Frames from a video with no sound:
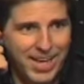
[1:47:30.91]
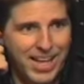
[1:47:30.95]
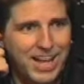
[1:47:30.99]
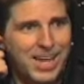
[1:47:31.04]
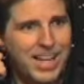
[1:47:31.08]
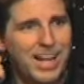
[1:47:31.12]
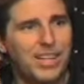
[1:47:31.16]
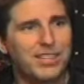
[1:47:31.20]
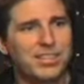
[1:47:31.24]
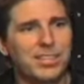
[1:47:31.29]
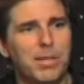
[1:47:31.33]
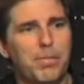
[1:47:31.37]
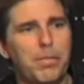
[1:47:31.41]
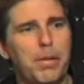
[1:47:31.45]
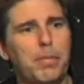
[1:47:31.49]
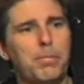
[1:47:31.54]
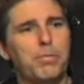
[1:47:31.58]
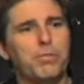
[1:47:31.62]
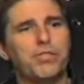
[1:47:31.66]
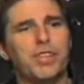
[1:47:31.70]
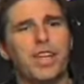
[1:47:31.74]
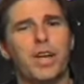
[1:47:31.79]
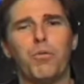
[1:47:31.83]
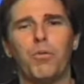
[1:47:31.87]
Now, some
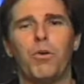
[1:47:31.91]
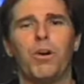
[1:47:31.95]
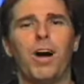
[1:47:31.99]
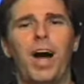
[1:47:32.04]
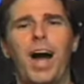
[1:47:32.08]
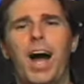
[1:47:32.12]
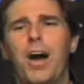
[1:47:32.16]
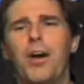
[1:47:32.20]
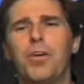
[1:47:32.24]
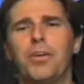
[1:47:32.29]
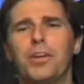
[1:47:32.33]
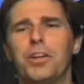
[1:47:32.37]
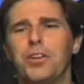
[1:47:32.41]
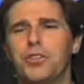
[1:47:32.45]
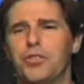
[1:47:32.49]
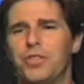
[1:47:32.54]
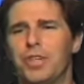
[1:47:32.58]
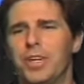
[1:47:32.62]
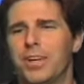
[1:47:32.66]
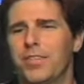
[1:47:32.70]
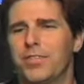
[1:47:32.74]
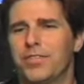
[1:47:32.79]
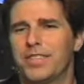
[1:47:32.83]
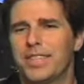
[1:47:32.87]
people say, well, how could
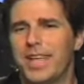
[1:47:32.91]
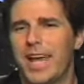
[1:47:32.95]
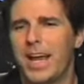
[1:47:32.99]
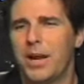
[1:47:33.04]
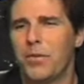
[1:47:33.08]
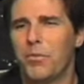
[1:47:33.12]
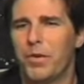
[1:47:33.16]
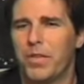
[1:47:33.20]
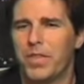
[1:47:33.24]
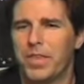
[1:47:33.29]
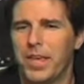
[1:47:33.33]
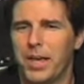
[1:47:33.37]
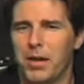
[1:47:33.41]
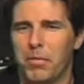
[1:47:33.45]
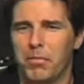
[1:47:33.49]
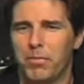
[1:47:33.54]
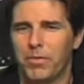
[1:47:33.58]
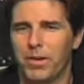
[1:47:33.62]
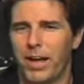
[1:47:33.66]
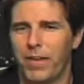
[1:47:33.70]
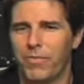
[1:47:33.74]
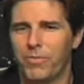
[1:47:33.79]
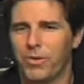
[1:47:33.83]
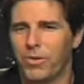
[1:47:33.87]
she have stayed with him
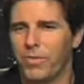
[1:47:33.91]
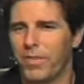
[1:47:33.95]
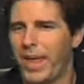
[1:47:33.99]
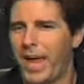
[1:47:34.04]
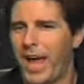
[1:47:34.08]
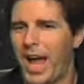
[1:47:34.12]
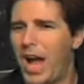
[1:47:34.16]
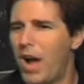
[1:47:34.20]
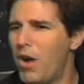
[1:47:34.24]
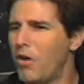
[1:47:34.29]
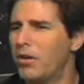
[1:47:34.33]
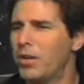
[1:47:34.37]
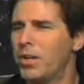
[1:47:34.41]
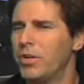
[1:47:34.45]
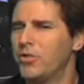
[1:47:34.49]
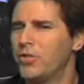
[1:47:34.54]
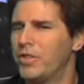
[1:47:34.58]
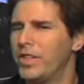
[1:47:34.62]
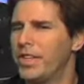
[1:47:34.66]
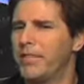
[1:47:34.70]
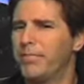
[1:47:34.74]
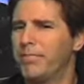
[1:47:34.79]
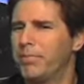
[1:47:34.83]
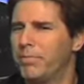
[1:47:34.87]
after that? How could
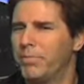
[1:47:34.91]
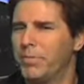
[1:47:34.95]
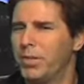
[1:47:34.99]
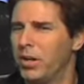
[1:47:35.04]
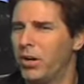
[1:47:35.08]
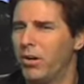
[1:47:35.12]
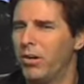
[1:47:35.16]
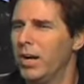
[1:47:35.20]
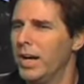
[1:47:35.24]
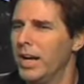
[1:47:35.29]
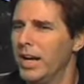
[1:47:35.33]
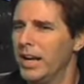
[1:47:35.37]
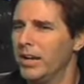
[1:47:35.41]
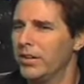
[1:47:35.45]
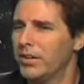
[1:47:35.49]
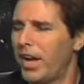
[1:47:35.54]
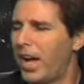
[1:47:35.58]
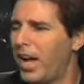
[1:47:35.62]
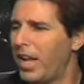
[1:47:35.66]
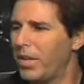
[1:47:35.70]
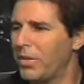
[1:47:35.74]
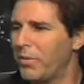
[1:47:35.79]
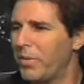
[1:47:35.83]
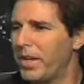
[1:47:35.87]
she have, you know,
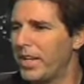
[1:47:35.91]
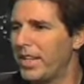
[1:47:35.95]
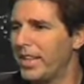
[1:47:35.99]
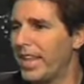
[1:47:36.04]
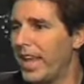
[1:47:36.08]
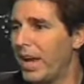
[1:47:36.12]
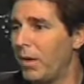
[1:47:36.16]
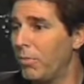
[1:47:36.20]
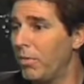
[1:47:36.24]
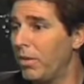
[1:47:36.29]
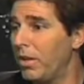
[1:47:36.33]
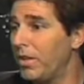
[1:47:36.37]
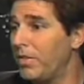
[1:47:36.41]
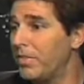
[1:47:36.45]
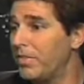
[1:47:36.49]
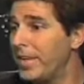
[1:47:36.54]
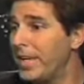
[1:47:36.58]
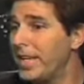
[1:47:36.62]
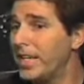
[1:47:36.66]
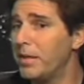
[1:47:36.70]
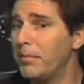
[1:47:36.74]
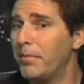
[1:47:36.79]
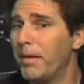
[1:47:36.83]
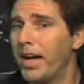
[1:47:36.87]
tolerated that? Well, let's
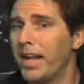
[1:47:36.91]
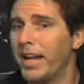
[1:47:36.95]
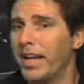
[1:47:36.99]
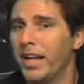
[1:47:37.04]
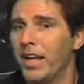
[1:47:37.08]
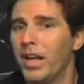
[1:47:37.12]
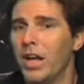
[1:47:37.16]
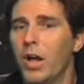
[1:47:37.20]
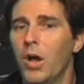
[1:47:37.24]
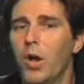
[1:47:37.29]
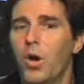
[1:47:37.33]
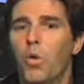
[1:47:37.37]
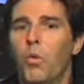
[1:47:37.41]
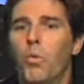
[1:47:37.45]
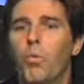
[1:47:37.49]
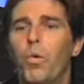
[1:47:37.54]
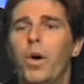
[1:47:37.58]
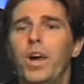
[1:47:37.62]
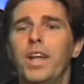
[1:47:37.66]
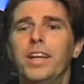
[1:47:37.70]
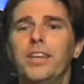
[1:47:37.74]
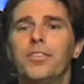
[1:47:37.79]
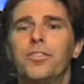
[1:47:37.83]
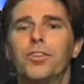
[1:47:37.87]
think about it.
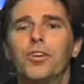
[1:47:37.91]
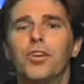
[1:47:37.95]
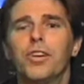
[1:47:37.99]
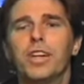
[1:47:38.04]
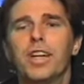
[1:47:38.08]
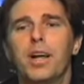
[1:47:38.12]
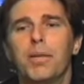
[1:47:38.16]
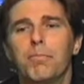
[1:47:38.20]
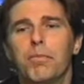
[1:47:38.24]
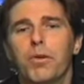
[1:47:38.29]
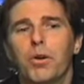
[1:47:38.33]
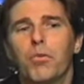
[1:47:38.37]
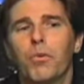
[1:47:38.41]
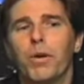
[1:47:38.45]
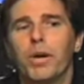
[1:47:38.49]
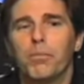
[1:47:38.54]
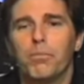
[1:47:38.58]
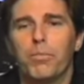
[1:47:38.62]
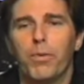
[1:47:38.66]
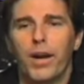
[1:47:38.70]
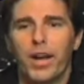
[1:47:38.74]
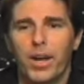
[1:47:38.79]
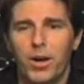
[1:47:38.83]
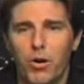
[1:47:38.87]
What is her number one
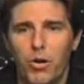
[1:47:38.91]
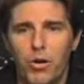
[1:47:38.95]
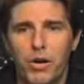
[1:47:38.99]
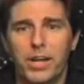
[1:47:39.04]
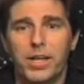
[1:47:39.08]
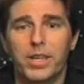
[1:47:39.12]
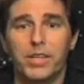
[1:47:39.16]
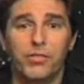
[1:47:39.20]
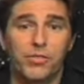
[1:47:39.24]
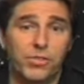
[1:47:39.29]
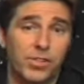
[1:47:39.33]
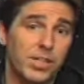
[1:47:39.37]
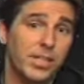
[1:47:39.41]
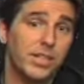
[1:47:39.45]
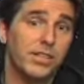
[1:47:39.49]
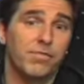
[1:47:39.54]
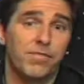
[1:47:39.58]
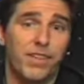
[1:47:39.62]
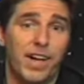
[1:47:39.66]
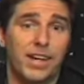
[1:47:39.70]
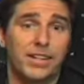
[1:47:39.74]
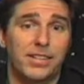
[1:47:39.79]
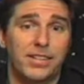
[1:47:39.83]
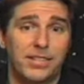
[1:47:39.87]
priority if she, in
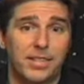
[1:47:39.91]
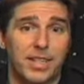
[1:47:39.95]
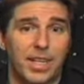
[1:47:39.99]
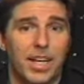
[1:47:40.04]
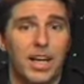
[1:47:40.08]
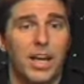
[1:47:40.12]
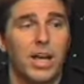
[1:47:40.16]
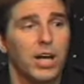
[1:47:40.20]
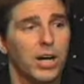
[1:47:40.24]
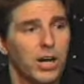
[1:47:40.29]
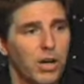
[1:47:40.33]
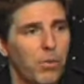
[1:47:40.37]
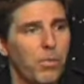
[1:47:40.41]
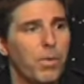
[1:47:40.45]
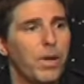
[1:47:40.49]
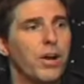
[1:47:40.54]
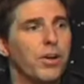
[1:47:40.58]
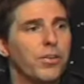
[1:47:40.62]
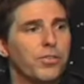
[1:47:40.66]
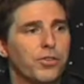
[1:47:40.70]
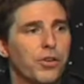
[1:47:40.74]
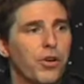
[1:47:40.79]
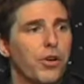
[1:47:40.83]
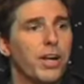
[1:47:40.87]
fact, is a career
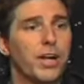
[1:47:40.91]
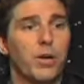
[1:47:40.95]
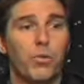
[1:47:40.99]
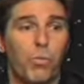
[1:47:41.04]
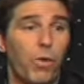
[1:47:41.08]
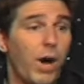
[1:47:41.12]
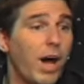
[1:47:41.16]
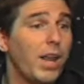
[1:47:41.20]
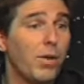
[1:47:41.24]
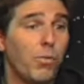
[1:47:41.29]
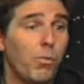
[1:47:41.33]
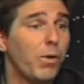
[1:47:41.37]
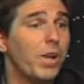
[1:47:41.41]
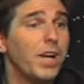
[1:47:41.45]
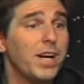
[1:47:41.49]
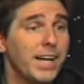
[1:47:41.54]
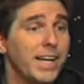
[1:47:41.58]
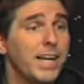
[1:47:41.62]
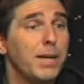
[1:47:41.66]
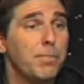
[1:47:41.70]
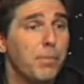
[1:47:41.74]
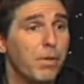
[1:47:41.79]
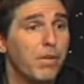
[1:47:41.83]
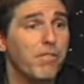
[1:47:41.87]
and security? Why, what did
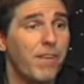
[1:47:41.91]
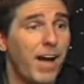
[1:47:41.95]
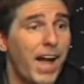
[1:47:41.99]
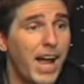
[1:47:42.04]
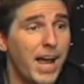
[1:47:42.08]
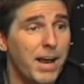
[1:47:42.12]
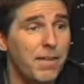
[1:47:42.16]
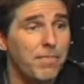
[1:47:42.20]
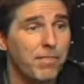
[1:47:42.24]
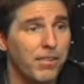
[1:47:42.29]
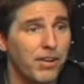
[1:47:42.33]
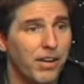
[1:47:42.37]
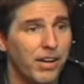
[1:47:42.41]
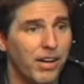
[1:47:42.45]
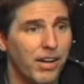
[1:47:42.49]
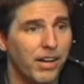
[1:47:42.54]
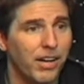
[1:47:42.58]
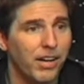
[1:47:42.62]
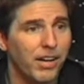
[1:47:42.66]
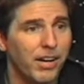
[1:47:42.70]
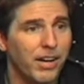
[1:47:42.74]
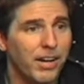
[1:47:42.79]
he provide for her?